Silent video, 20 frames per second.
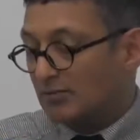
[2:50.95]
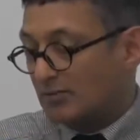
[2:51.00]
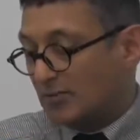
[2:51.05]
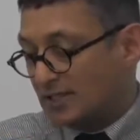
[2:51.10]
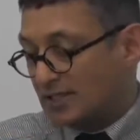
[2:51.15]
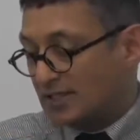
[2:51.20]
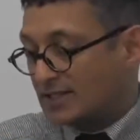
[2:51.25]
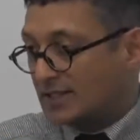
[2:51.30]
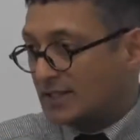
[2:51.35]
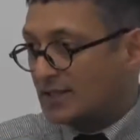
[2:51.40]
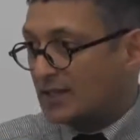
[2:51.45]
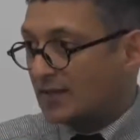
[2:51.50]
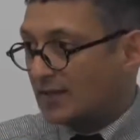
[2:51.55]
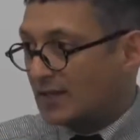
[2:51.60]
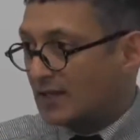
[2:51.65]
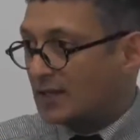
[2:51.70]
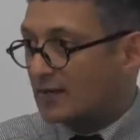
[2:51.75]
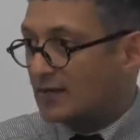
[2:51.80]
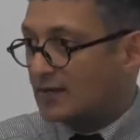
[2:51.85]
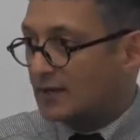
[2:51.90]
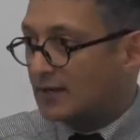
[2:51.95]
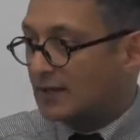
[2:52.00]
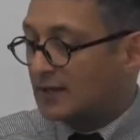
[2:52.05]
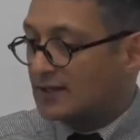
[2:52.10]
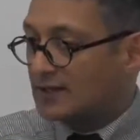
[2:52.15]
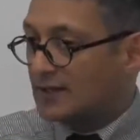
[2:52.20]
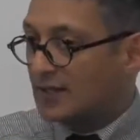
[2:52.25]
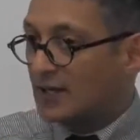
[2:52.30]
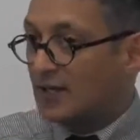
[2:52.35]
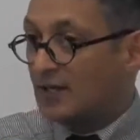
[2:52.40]
as I said, at the end
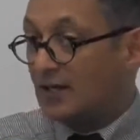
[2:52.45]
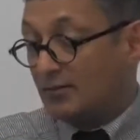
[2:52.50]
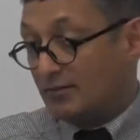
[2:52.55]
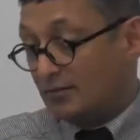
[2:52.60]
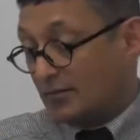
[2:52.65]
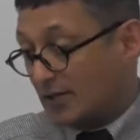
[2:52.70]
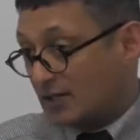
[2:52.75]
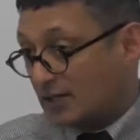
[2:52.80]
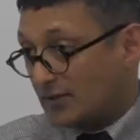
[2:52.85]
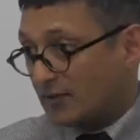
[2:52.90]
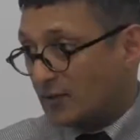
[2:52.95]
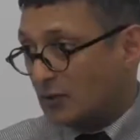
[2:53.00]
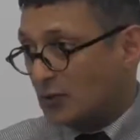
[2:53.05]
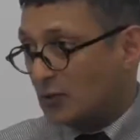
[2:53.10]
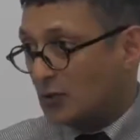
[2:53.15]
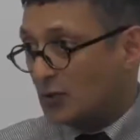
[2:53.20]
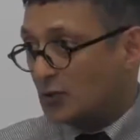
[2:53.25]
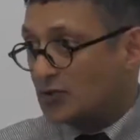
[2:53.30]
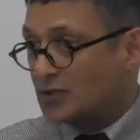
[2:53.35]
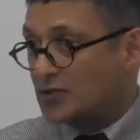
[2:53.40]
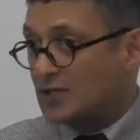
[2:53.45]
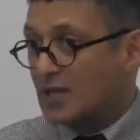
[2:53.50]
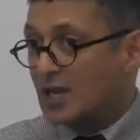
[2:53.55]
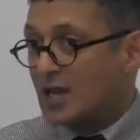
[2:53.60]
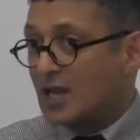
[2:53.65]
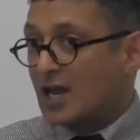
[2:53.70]
of the course.